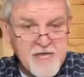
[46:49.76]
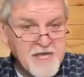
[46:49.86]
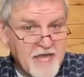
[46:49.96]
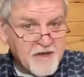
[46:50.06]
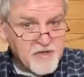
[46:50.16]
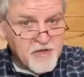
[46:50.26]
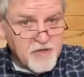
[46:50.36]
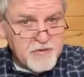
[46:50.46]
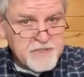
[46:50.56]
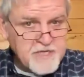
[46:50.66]
and
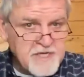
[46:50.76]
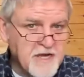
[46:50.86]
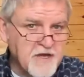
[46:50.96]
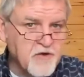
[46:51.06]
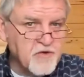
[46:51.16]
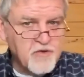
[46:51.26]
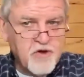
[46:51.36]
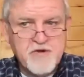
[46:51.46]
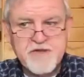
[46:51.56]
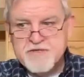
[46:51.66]
used it in a
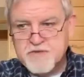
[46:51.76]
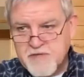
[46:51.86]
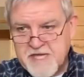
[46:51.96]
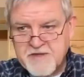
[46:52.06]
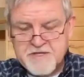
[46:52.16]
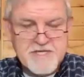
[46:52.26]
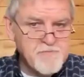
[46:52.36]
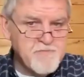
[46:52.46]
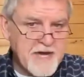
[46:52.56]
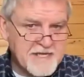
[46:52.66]
glorious way that's
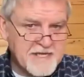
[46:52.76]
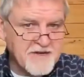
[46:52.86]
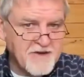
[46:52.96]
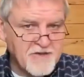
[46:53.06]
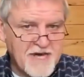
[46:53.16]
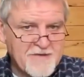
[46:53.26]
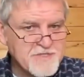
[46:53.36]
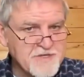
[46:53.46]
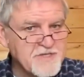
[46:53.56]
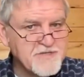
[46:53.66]
impacted our lives
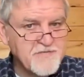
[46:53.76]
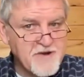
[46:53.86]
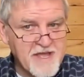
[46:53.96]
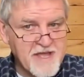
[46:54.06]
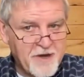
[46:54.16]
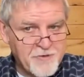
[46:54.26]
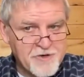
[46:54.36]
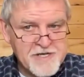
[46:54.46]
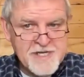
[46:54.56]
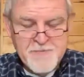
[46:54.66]
to this very hour.